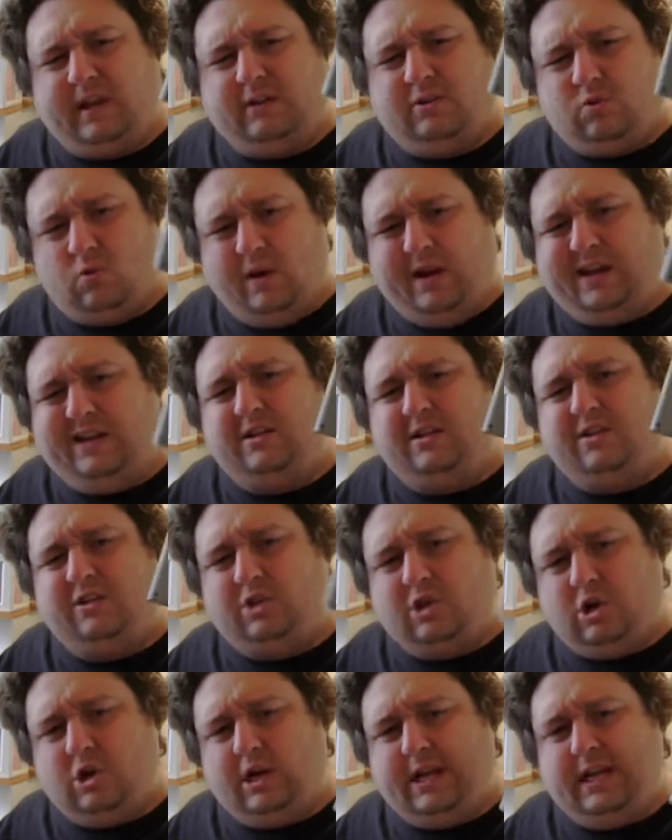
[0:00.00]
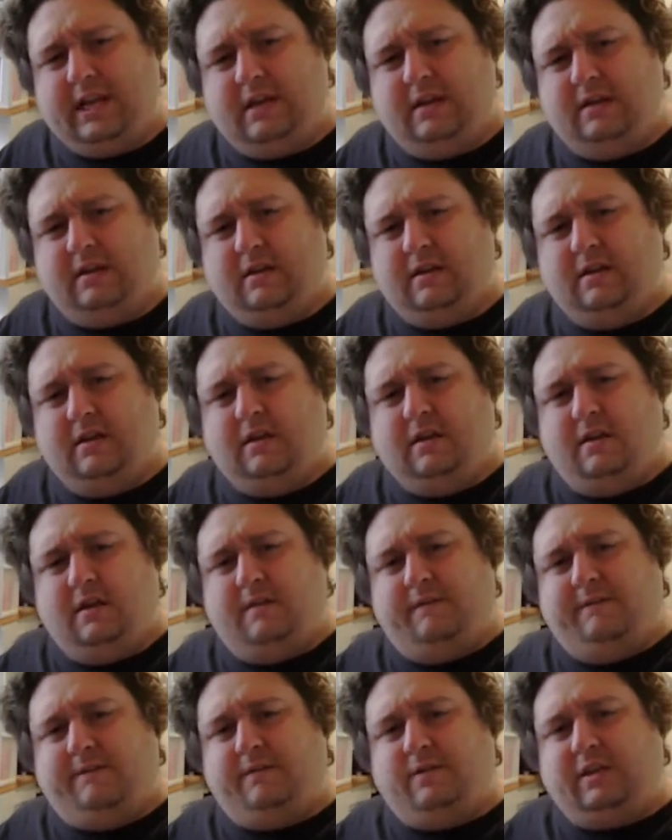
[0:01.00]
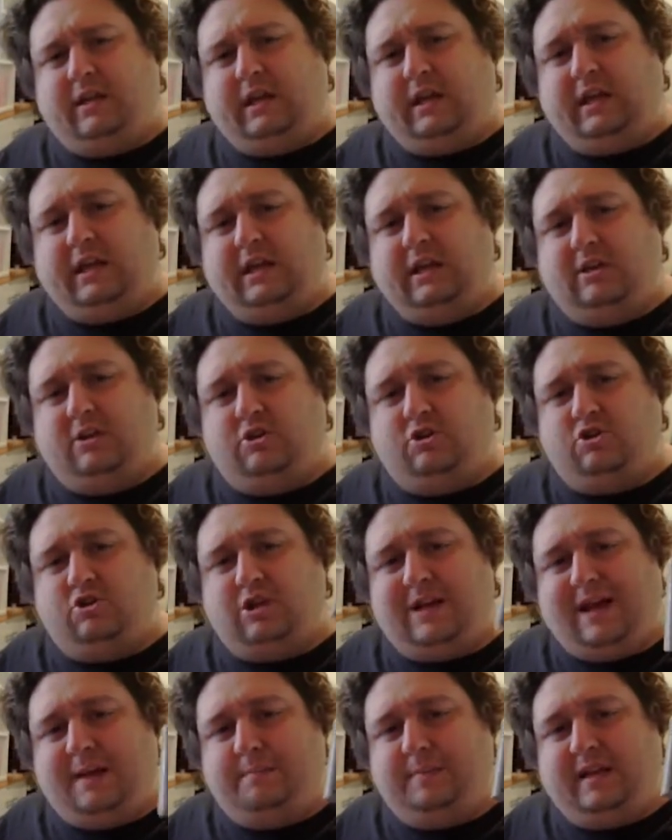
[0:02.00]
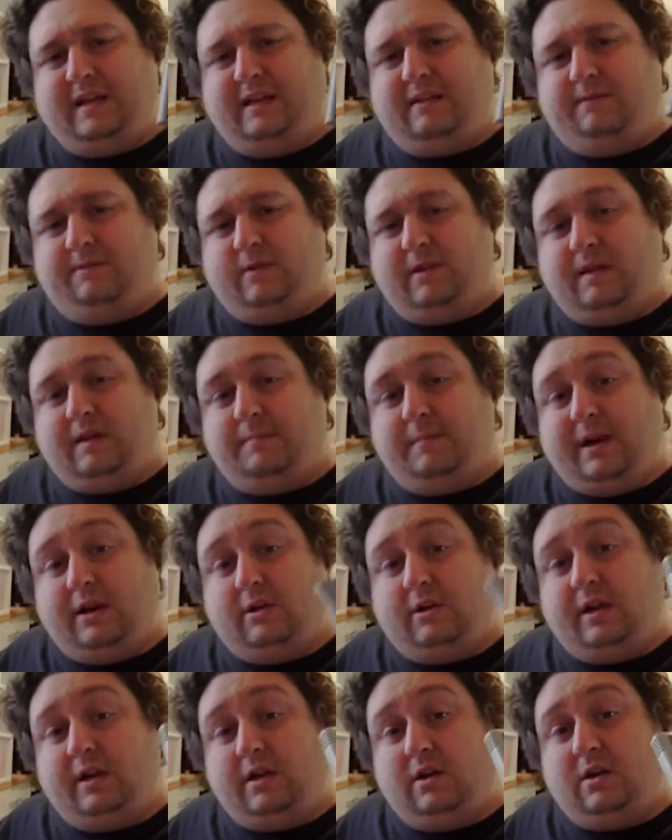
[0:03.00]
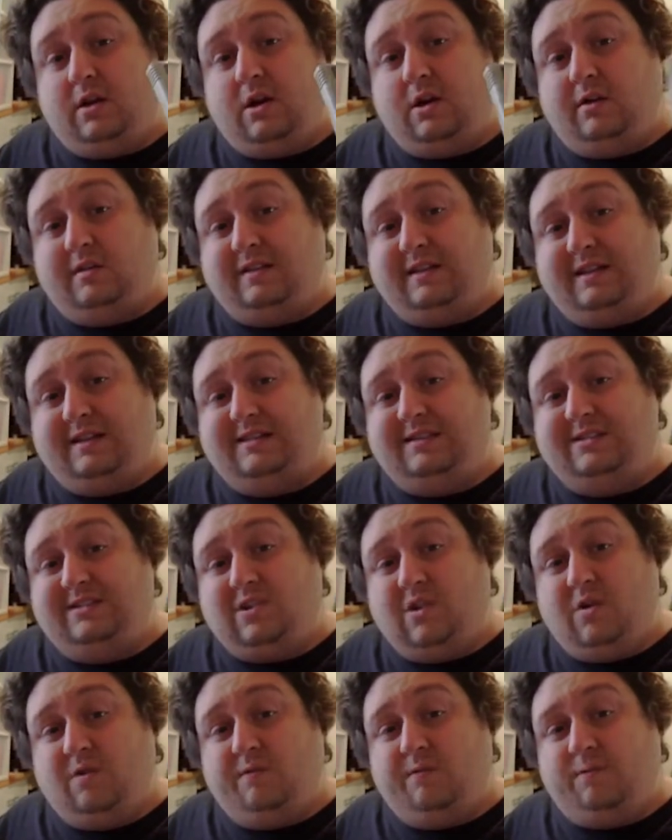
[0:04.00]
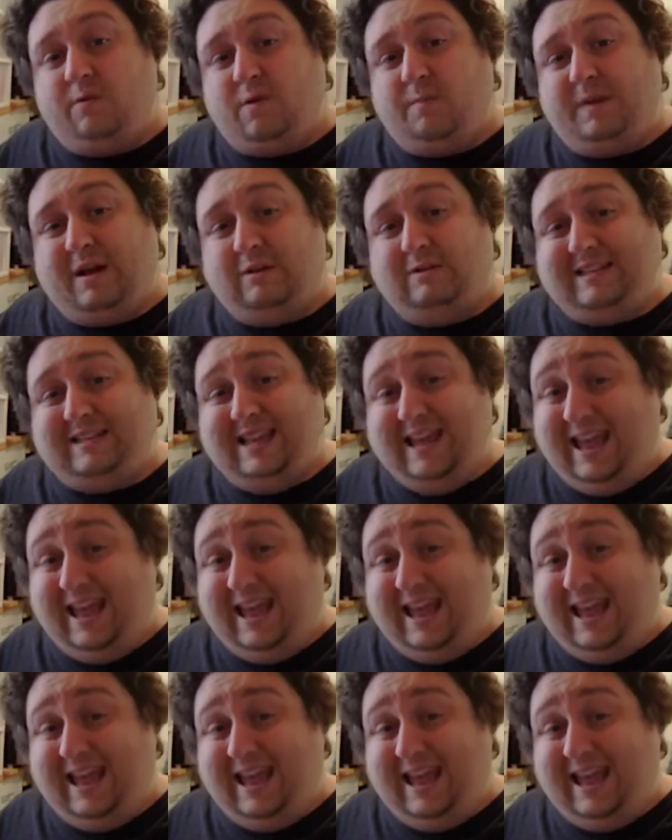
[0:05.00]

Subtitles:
$20 to $30 for the American cart. This is going for about $10.